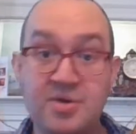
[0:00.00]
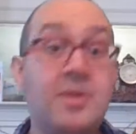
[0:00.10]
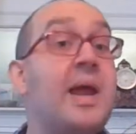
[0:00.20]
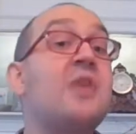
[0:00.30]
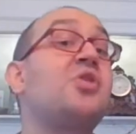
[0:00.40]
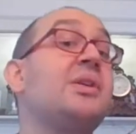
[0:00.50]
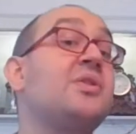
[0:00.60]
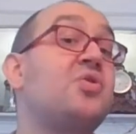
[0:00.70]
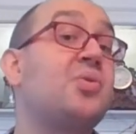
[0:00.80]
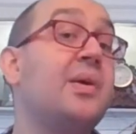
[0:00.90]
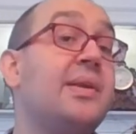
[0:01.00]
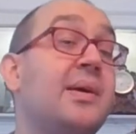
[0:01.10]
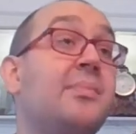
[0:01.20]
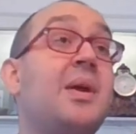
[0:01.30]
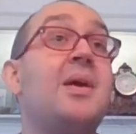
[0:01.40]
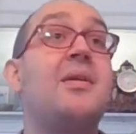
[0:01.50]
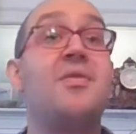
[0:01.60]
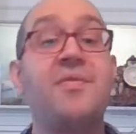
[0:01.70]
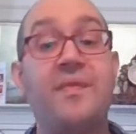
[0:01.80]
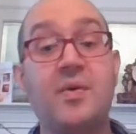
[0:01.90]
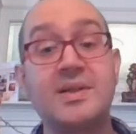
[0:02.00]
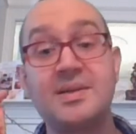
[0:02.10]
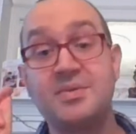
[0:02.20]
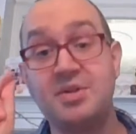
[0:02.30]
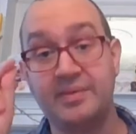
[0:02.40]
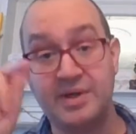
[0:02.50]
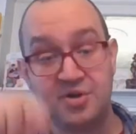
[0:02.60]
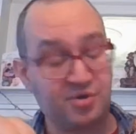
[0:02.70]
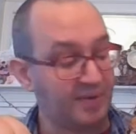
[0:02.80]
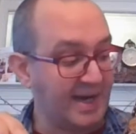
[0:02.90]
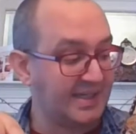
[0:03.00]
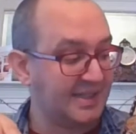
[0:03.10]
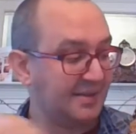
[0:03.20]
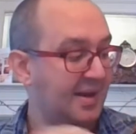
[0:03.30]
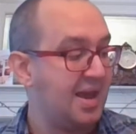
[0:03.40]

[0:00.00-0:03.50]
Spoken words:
you don't actually destroy them. You force them to retreat.